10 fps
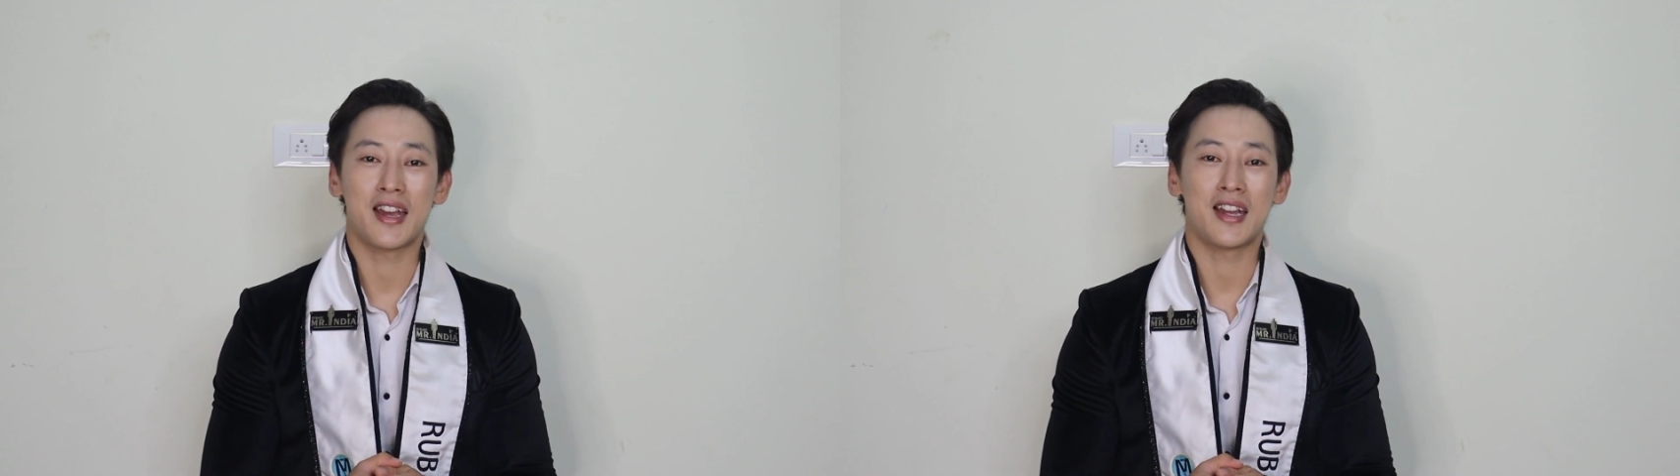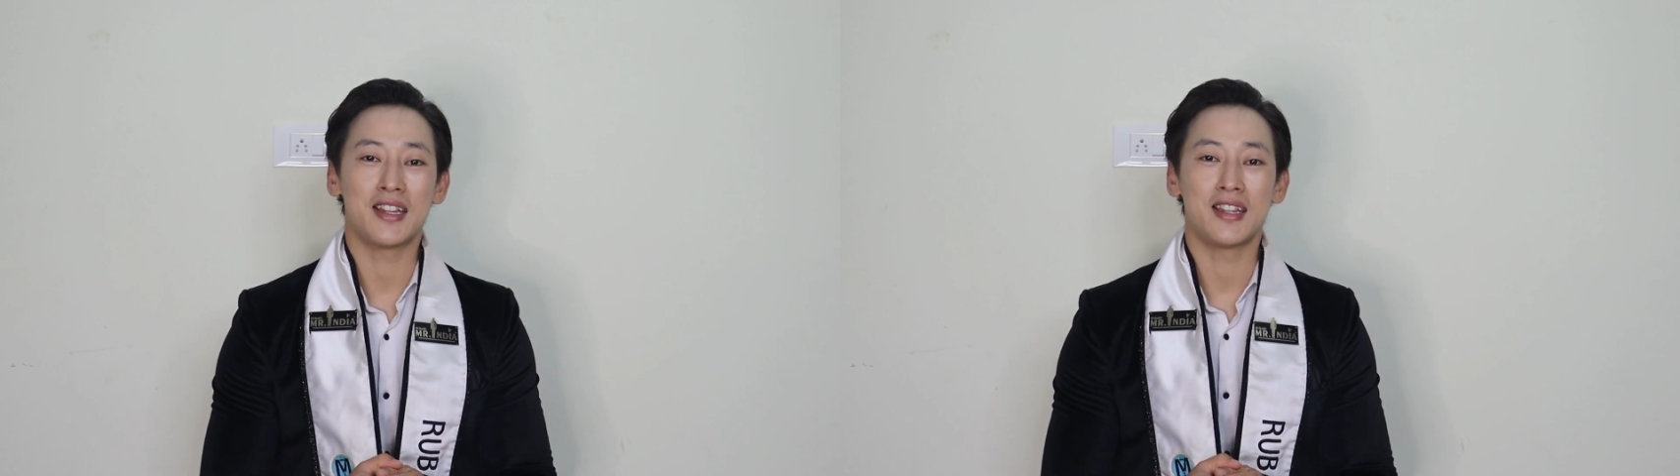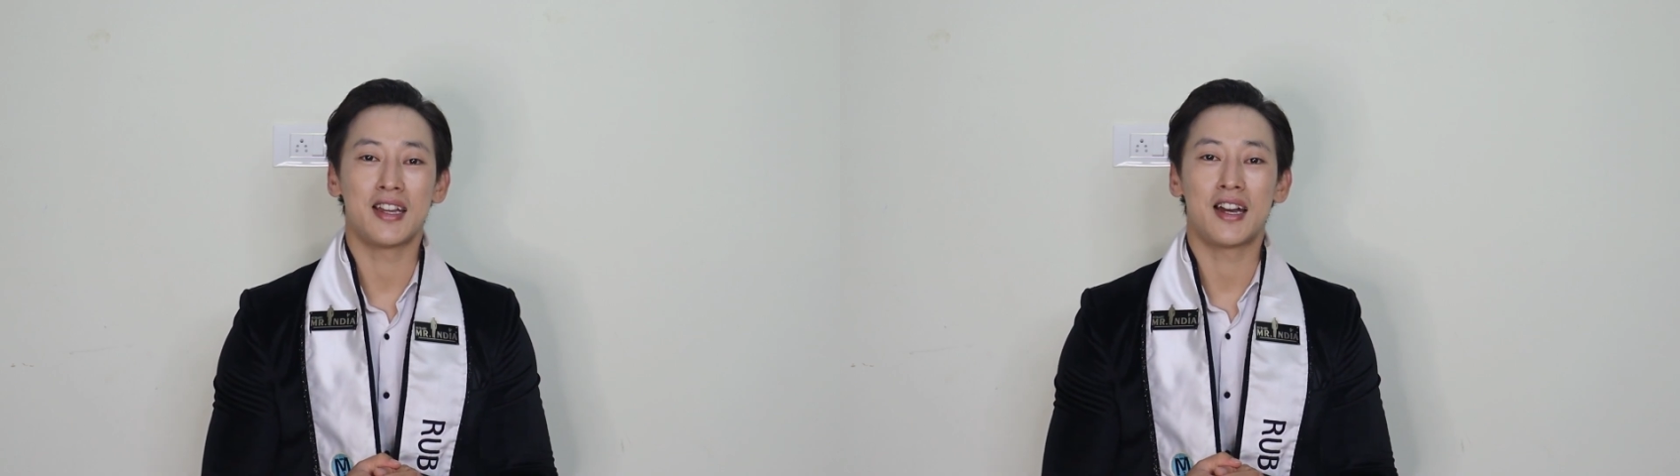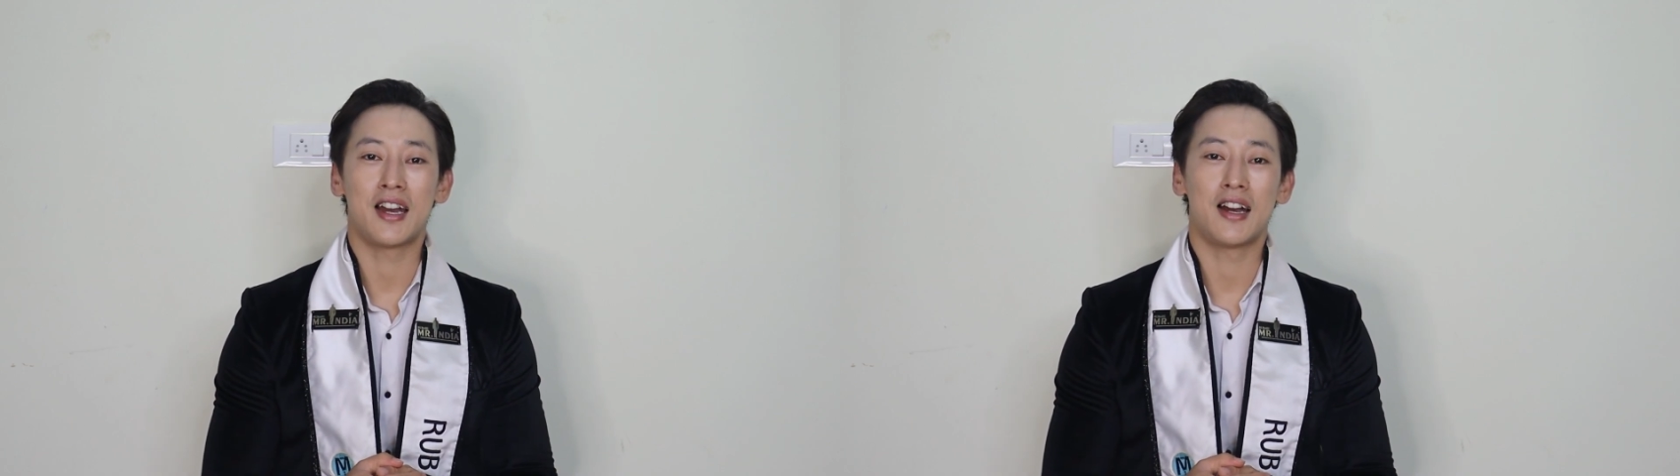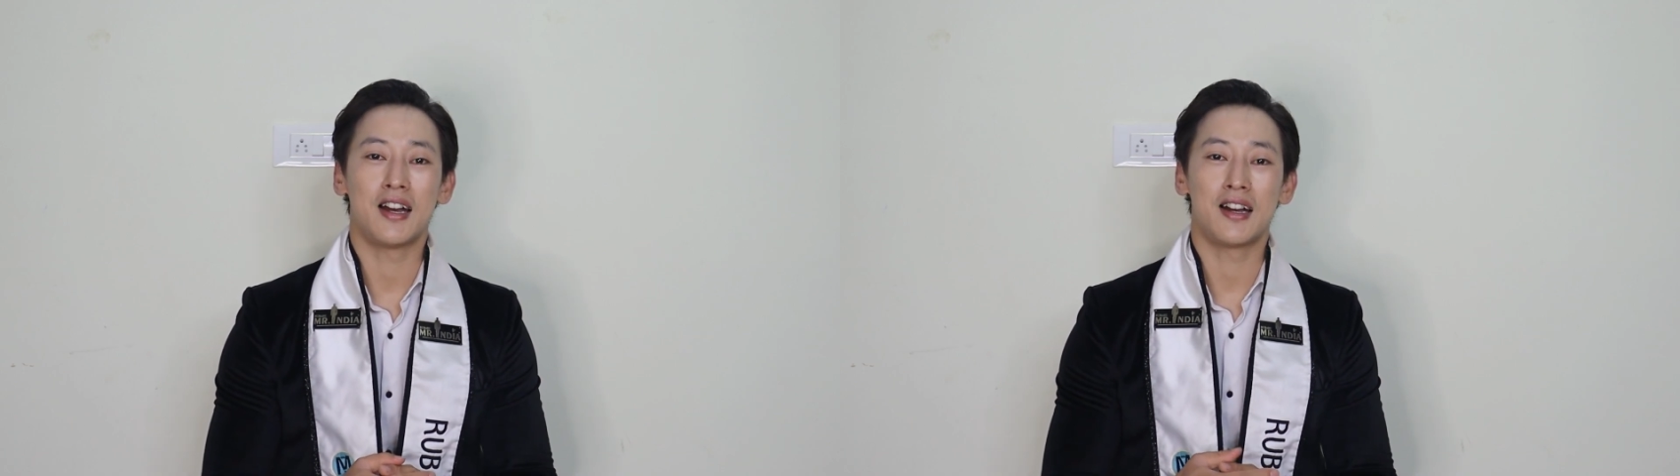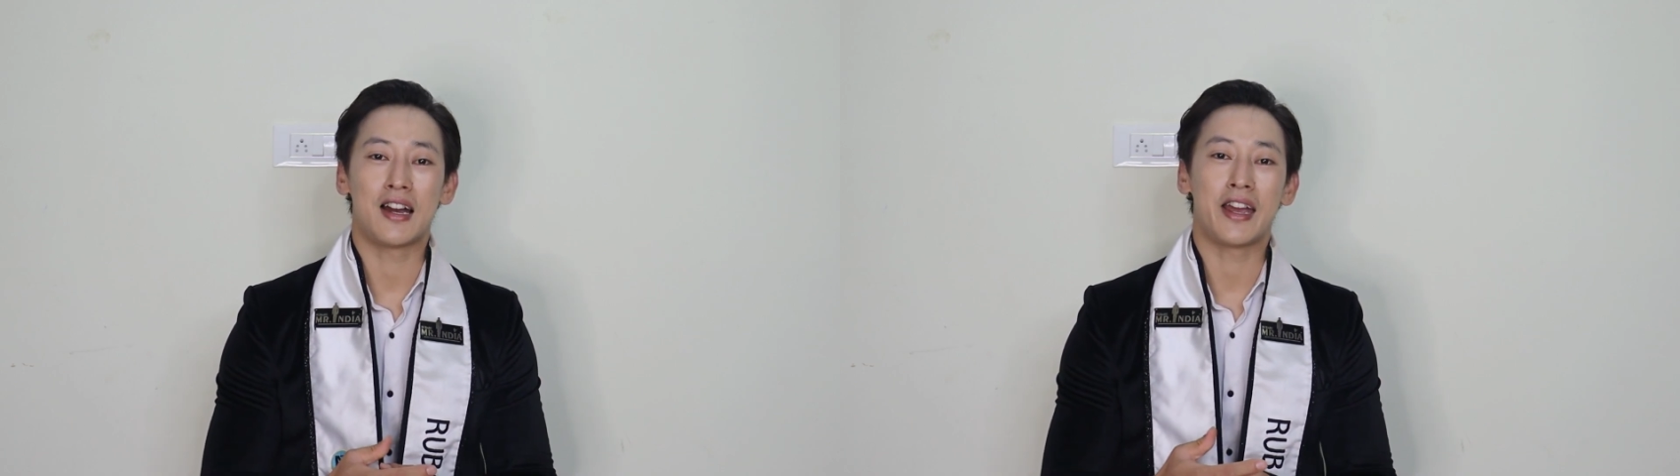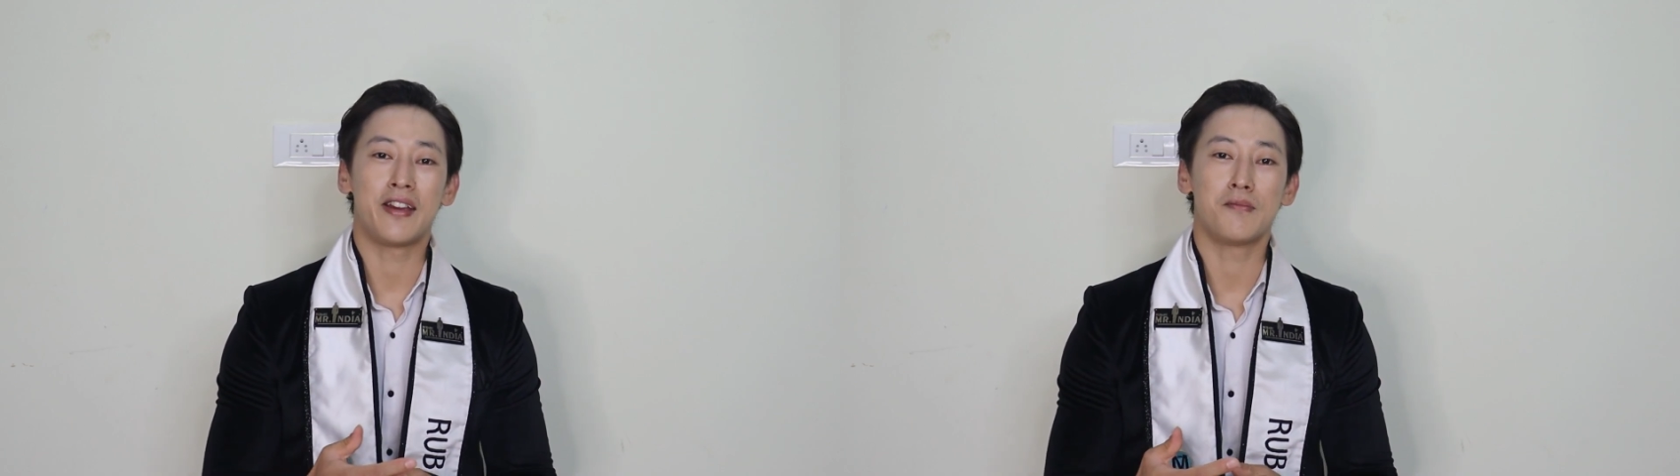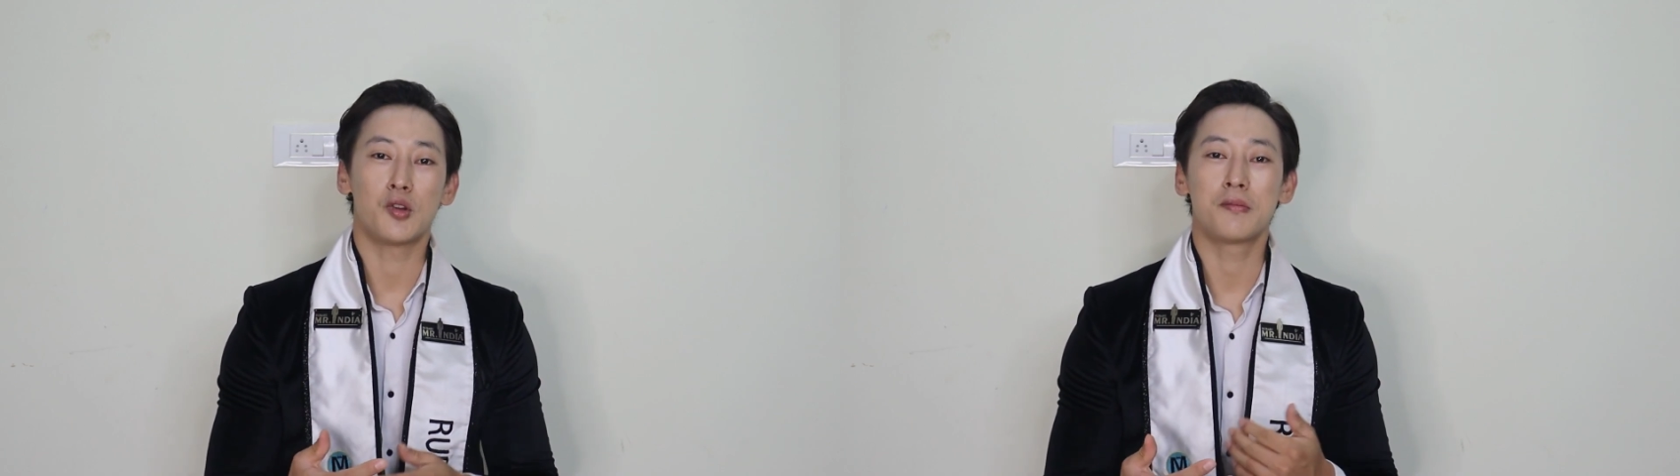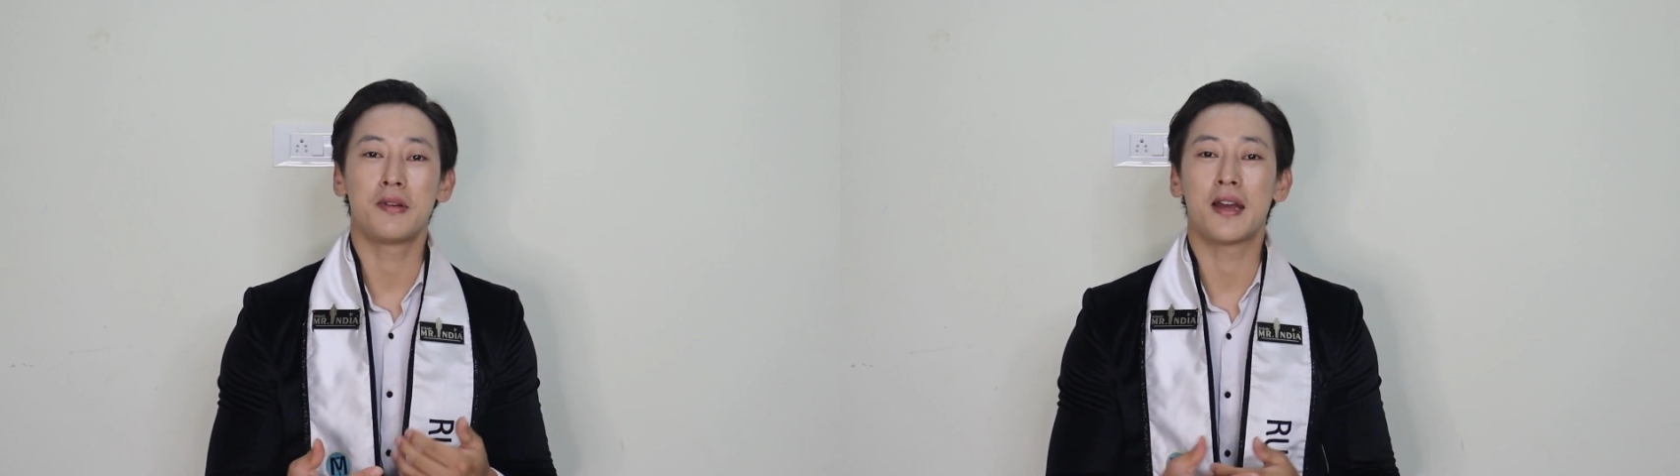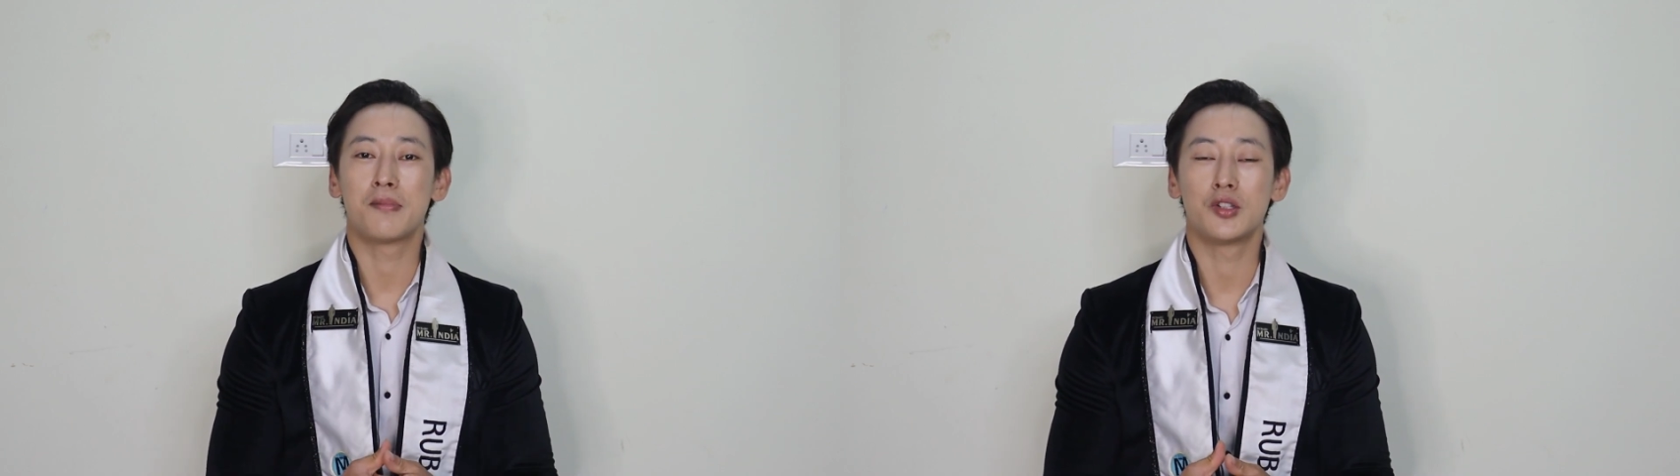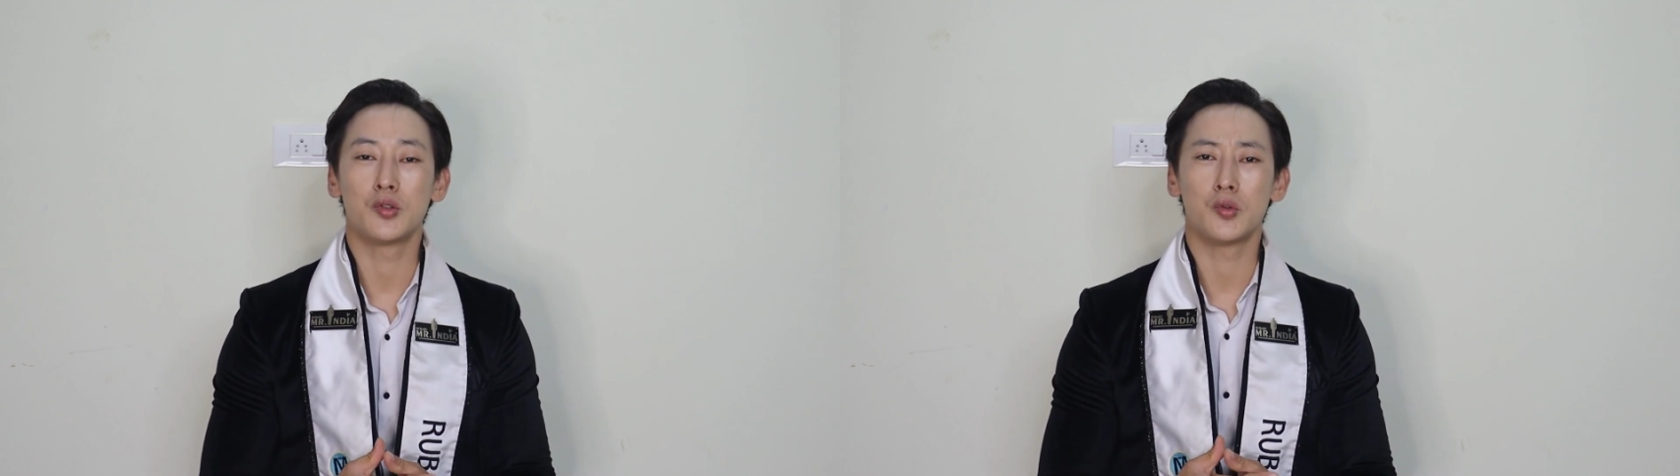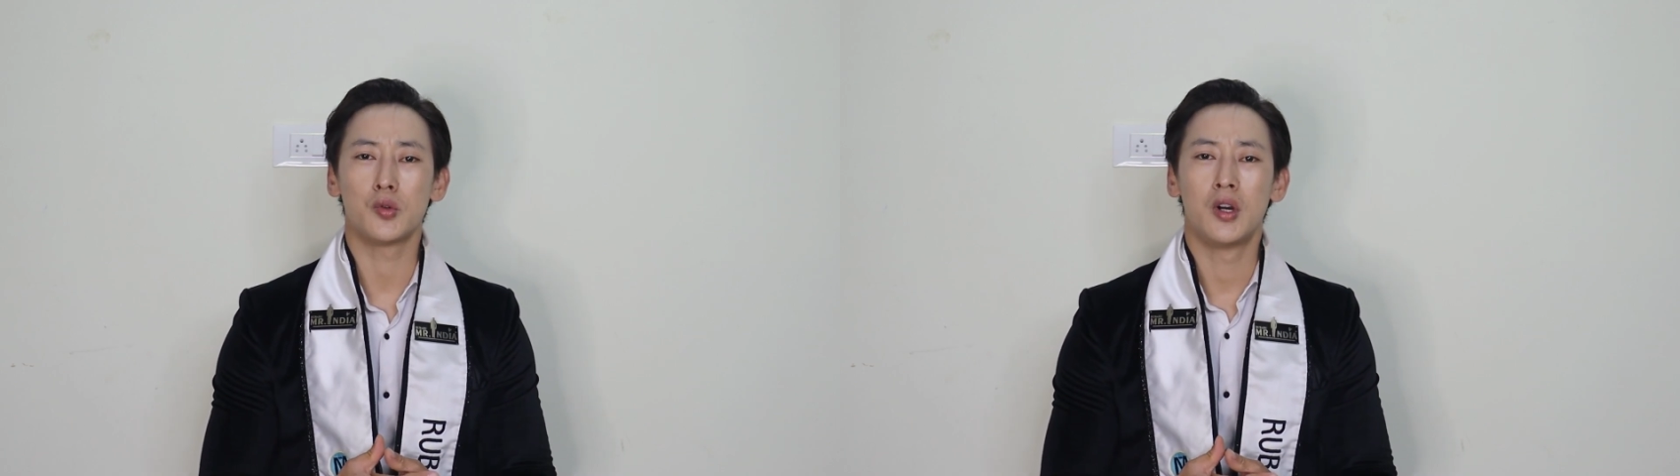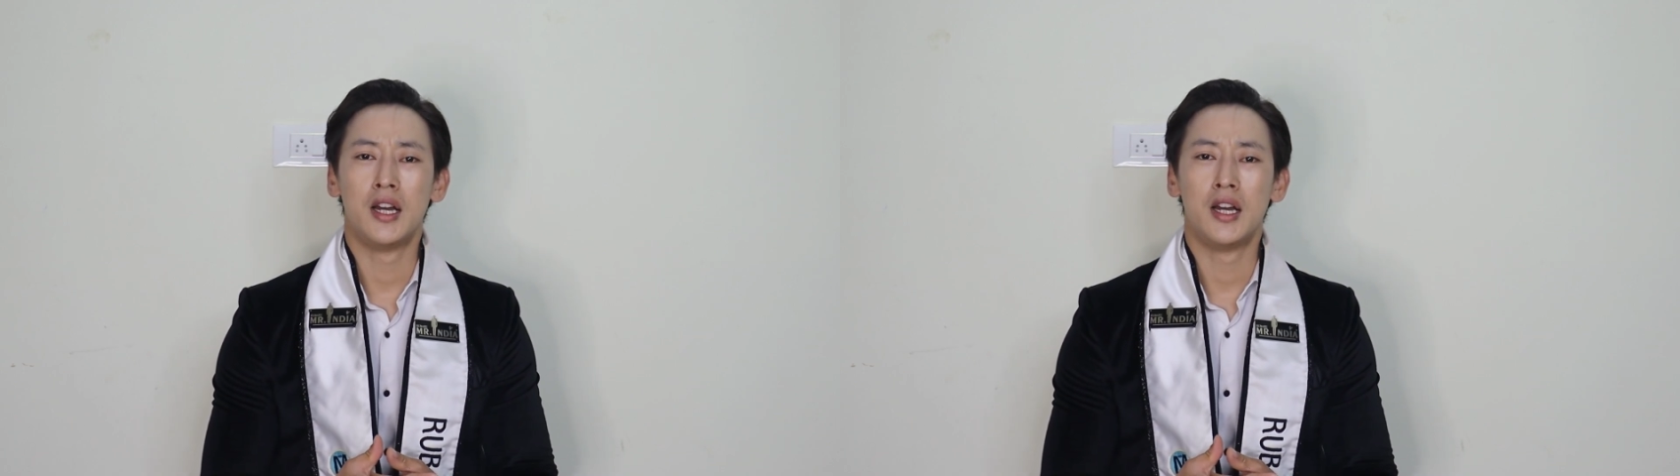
and I am not being able to